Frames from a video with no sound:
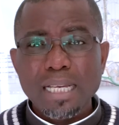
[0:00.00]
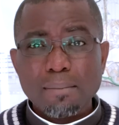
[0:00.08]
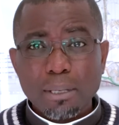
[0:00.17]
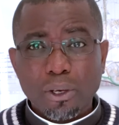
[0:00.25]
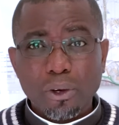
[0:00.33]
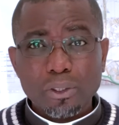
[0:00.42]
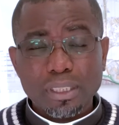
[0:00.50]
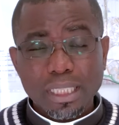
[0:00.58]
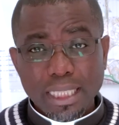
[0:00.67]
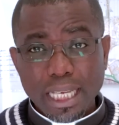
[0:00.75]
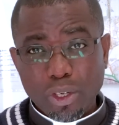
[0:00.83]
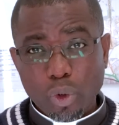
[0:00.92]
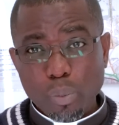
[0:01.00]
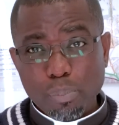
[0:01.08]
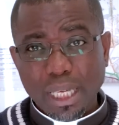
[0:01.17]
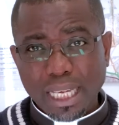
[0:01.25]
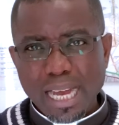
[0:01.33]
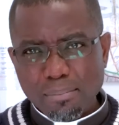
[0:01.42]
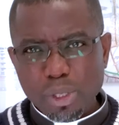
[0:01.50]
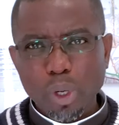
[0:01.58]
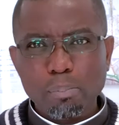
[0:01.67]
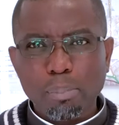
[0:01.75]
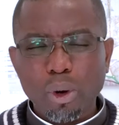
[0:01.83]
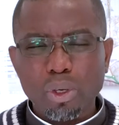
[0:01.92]
because they could become
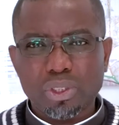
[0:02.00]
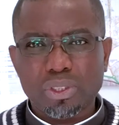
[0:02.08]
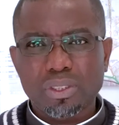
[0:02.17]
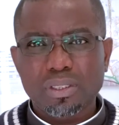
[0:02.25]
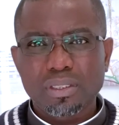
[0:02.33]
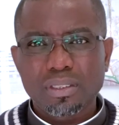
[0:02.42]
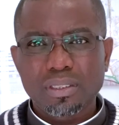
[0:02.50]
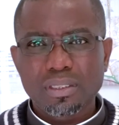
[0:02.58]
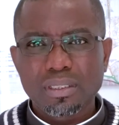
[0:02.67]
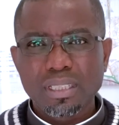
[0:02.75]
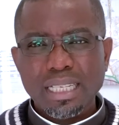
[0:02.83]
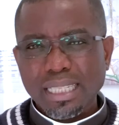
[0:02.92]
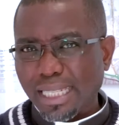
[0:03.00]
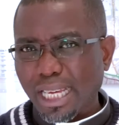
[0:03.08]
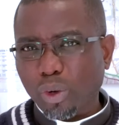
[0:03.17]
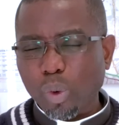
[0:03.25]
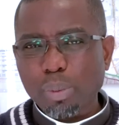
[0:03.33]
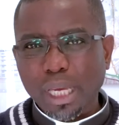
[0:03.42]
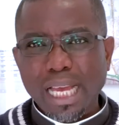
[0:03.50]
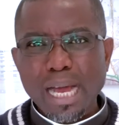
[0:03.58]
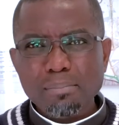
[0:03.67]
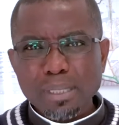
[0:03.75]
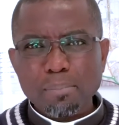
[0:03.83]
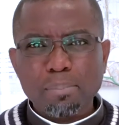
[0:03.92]
your boss. They could
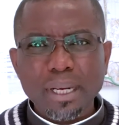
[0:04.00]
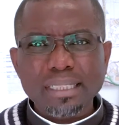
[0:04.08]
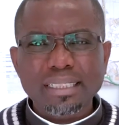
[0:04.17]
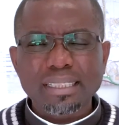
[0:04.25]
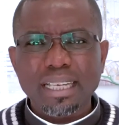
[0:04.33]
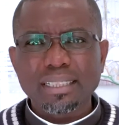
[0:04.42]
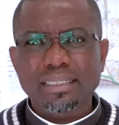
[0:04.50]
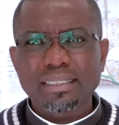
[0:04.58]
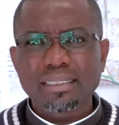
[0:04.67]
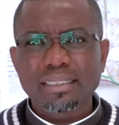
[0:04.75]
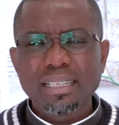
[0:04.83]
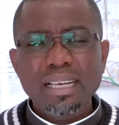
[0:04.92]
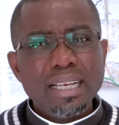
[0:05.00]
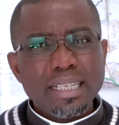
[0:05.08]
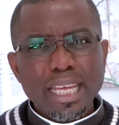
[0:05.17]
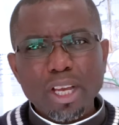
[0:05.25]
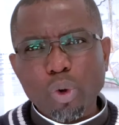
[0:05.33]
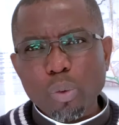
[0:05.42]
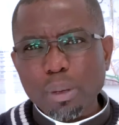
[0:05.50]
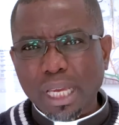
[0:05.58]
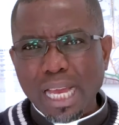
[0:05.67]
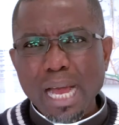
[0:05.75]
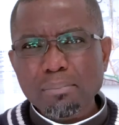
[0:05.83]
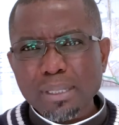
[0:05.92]
become the president. They could
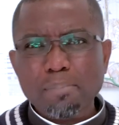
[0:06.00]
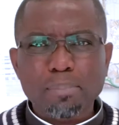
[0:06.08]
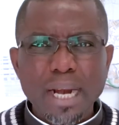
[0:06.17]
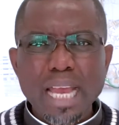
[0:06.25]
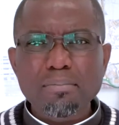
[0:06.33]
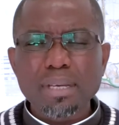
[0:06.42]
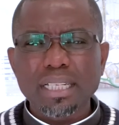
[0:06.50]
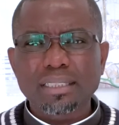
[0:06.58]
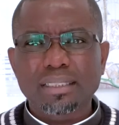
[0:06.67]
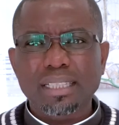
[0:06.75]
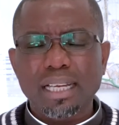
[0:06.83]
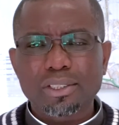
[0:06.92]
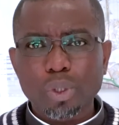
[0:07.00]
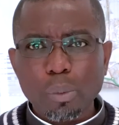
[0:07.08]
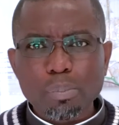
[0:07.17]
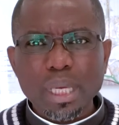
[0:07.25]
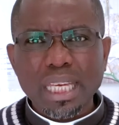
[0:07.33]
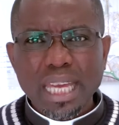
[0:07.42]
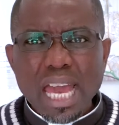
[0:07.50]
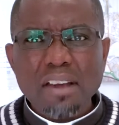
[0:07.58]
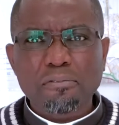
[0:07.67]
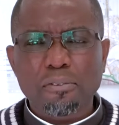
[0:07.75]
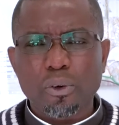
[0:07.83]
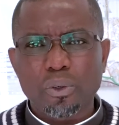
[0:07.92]
become the prime minister. So be
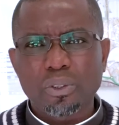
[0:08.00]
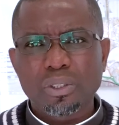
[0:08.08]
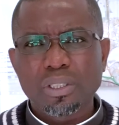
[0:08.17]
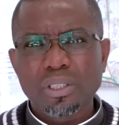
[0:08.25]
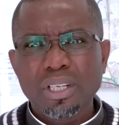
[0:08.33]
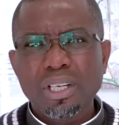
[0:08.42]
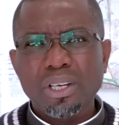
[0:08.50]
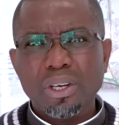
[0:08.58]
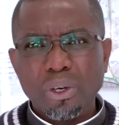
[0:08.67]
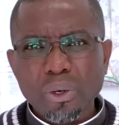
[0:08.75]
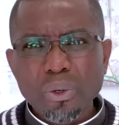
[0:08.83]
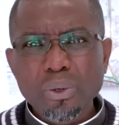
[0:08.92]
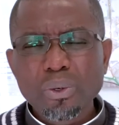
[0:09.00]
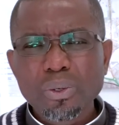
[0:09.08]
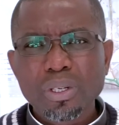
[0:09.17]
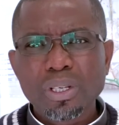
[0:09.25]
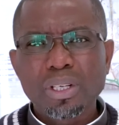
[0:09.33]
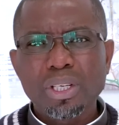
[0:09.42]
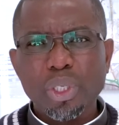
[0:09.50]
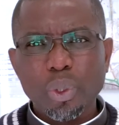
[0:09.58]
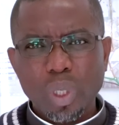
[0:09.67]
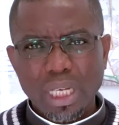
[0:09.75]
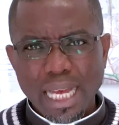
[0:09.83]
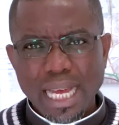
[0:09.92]
careful who you
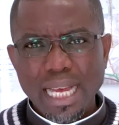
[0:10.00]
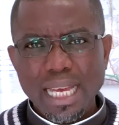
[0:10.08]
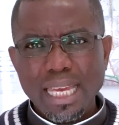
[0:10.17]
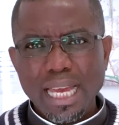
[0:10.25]
lie